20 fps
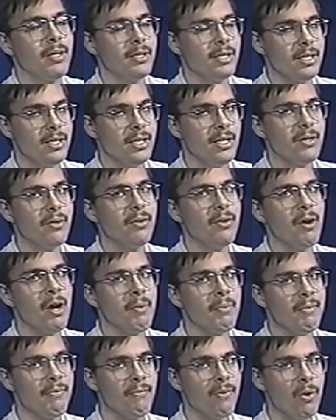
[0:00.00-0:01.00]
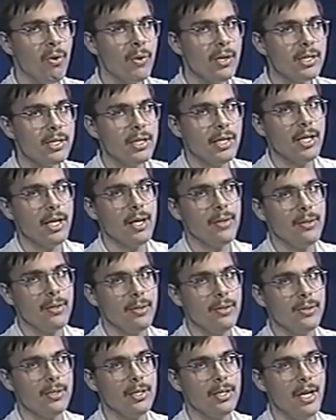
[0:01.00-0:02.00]
as I said earlier, I'll be focusing on
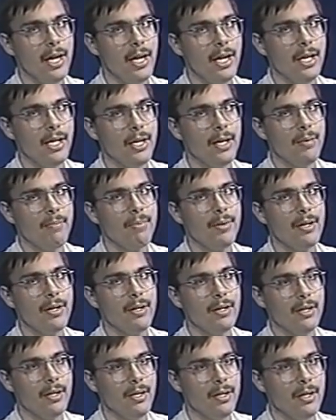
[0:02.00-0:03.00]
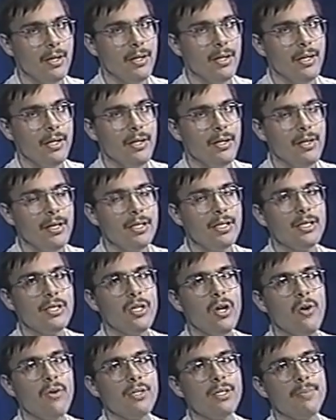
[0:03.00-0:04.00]
the Lusitania, but
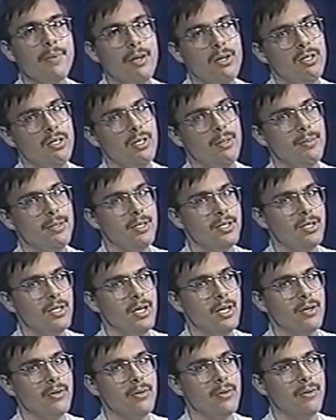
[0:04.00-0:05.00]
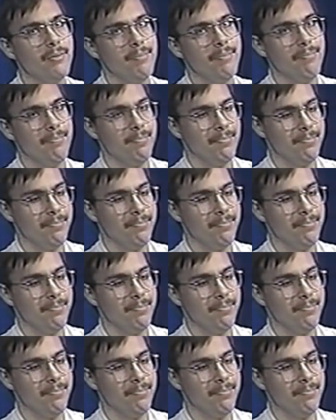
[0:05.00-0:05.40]
this show is about ships in general.